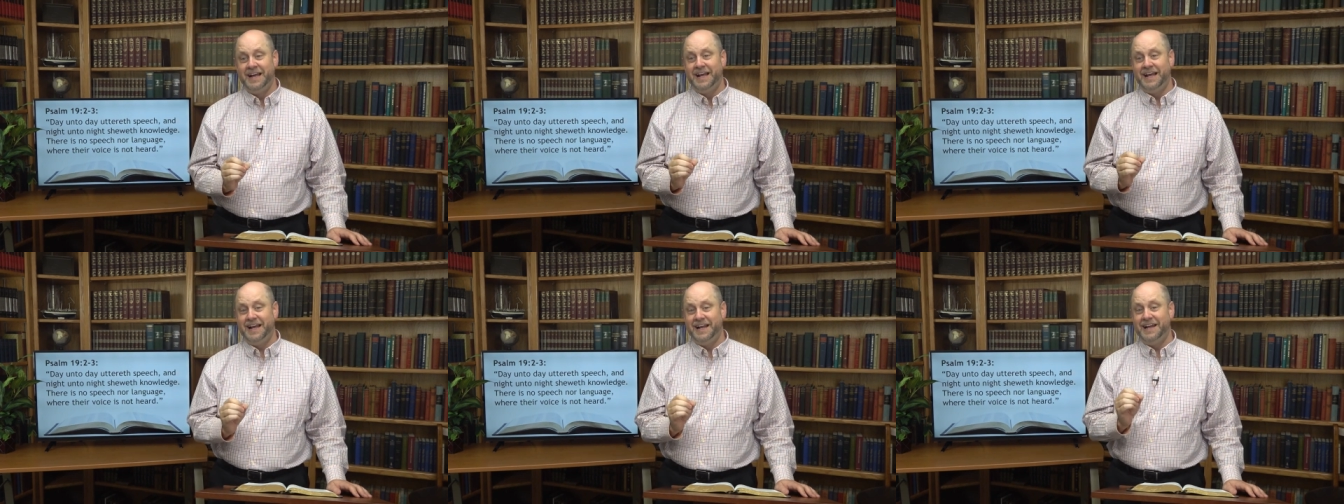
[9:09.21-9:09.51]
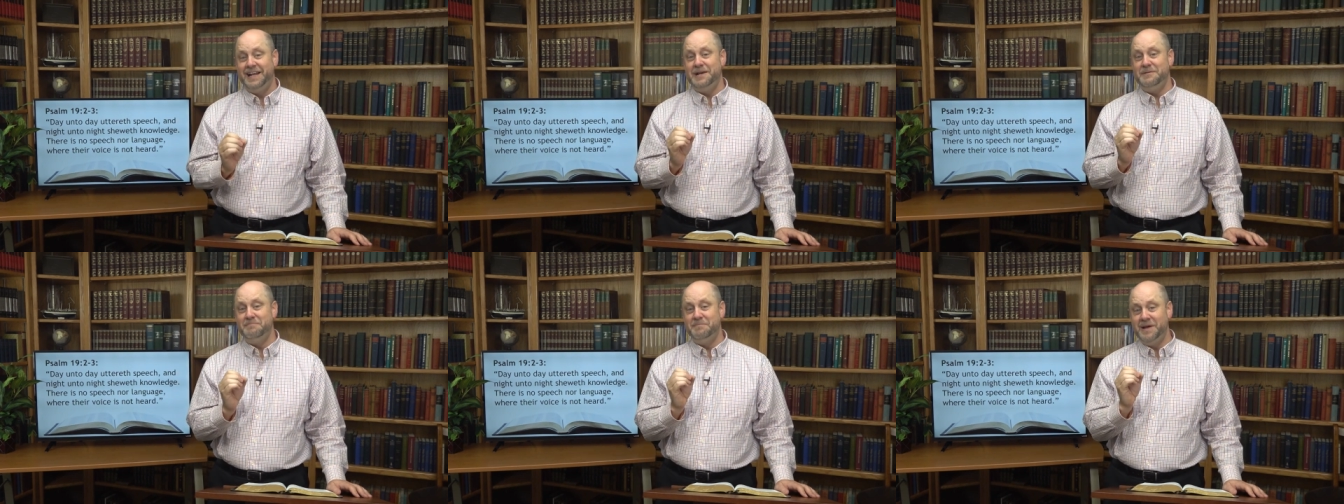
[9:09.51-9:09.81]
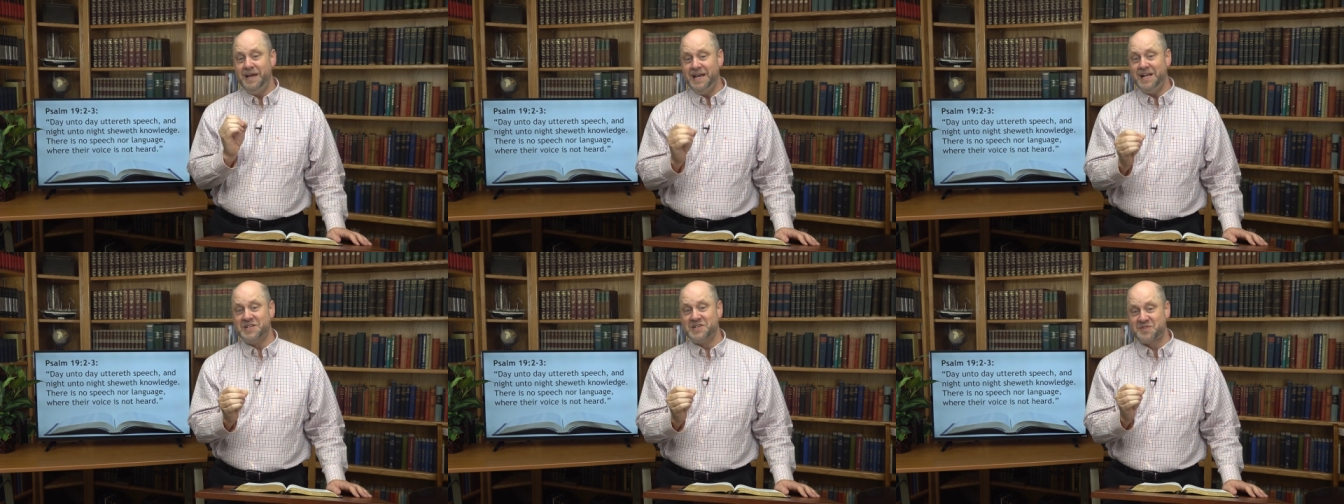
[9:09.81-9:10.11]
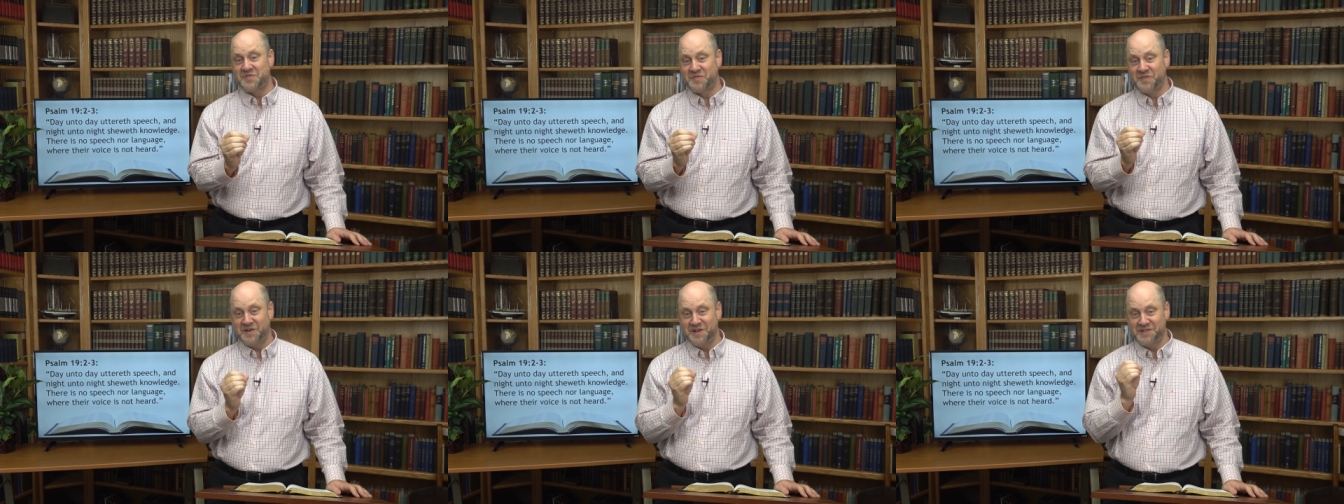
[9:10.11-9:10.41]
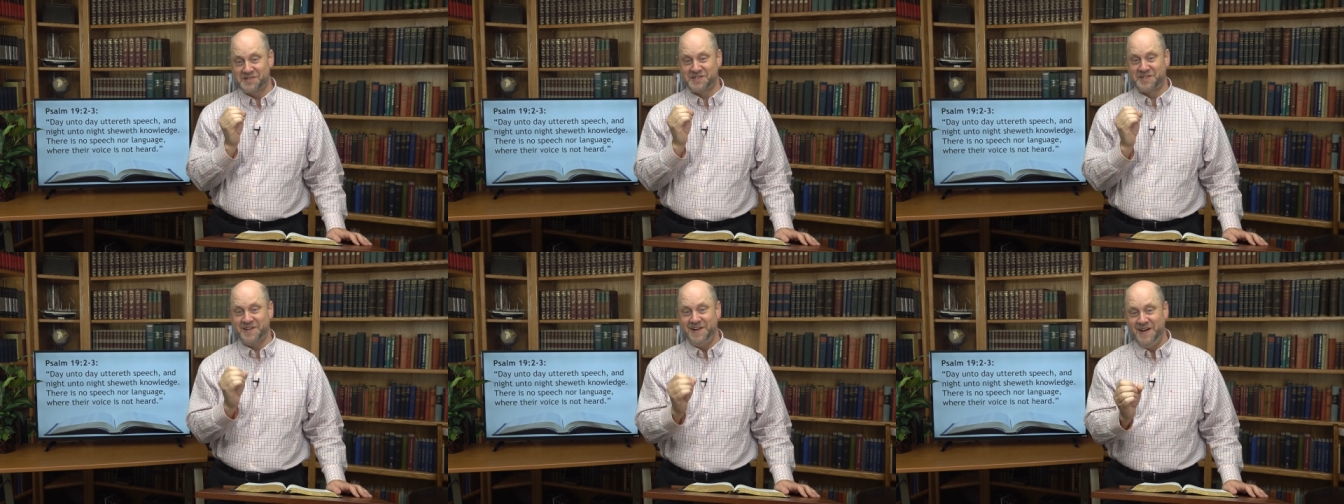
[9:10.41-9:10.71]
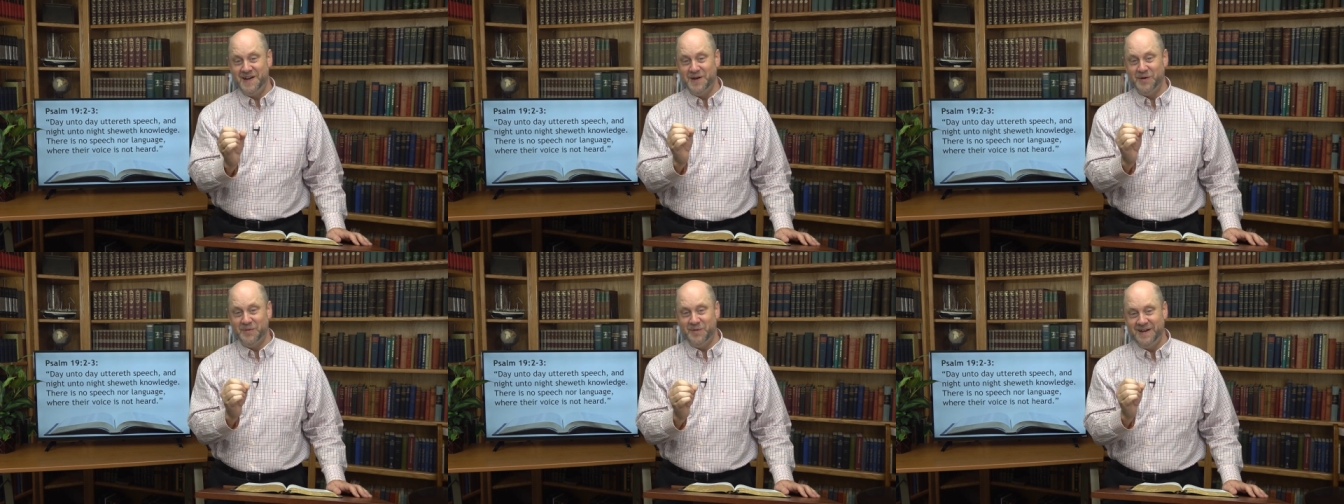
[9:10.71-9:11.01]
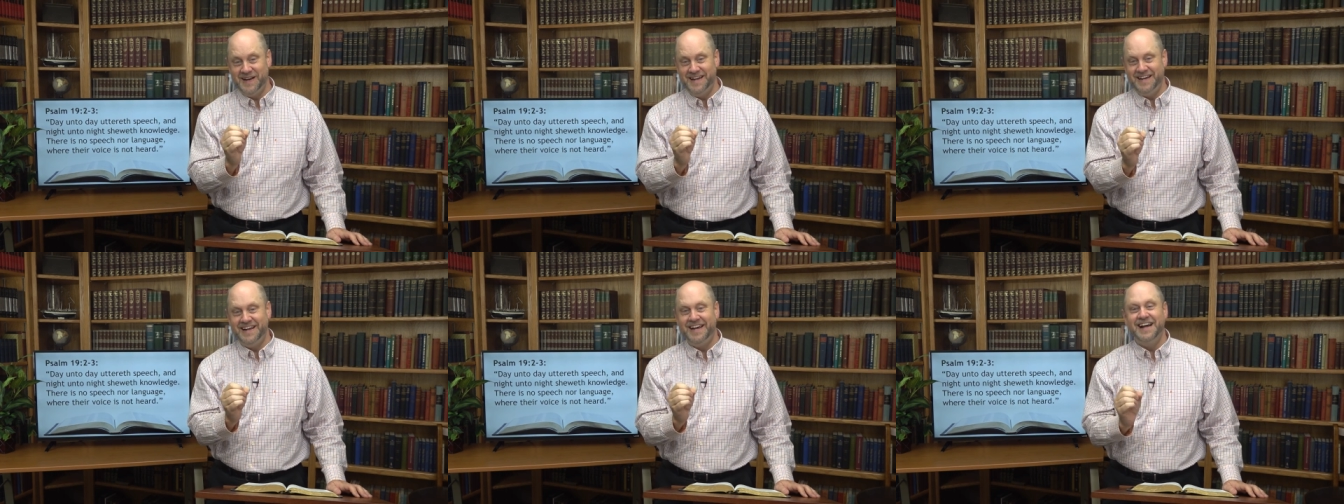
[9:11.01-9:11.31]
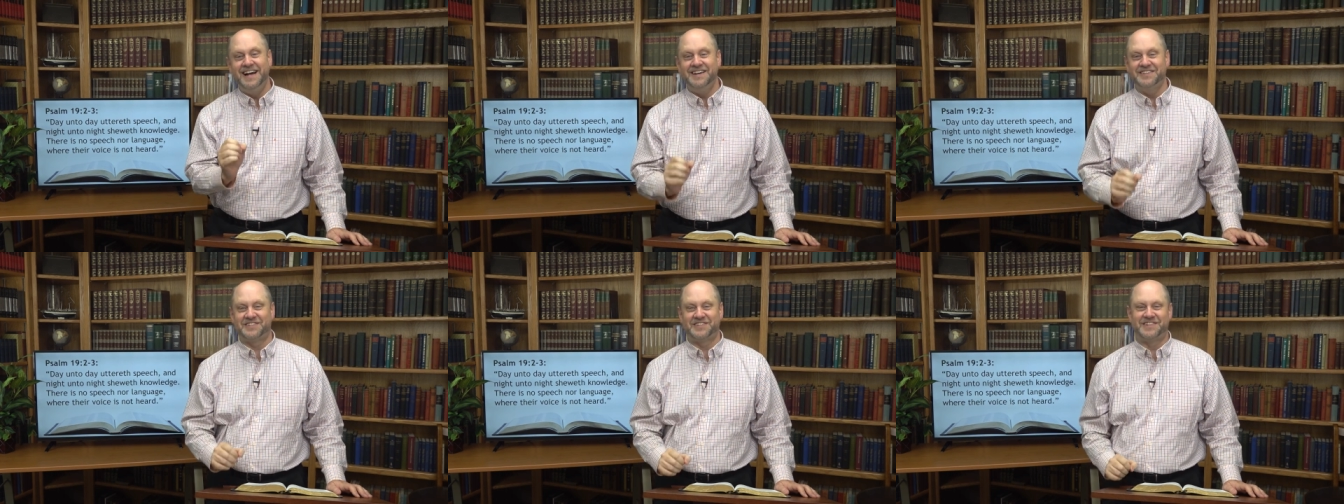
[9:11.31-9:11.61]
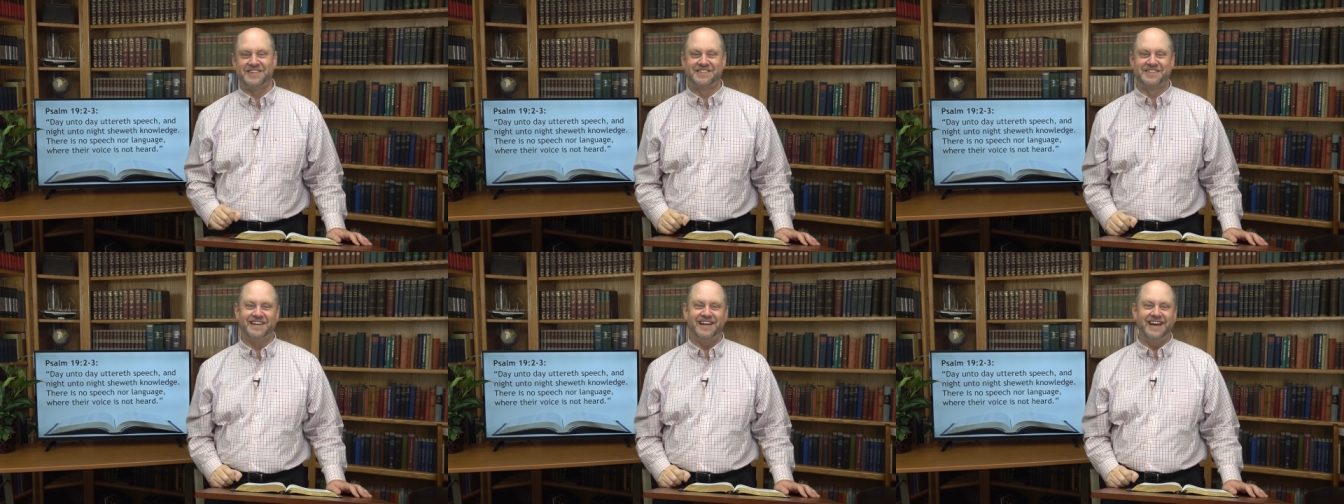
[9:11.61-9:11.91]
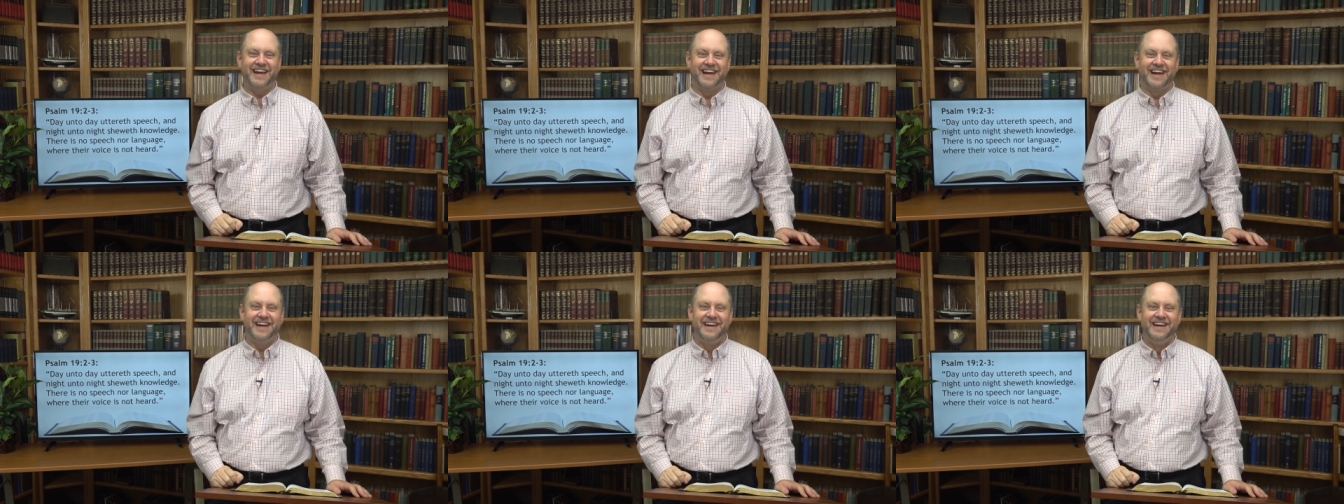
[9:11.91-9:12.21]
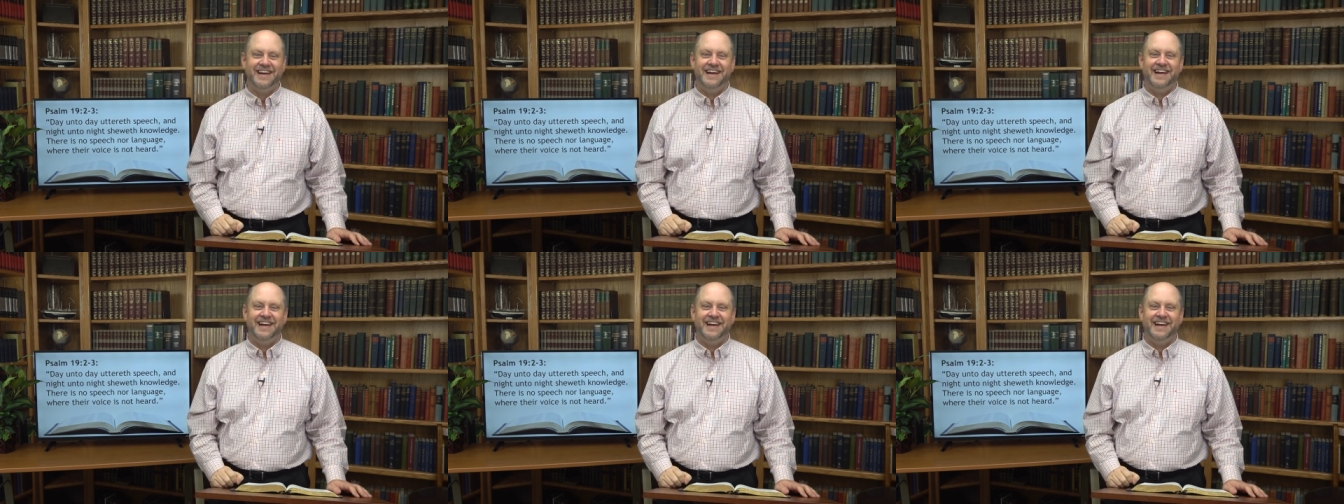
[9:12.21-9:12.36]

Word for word: and He means for us to hear what He has to say.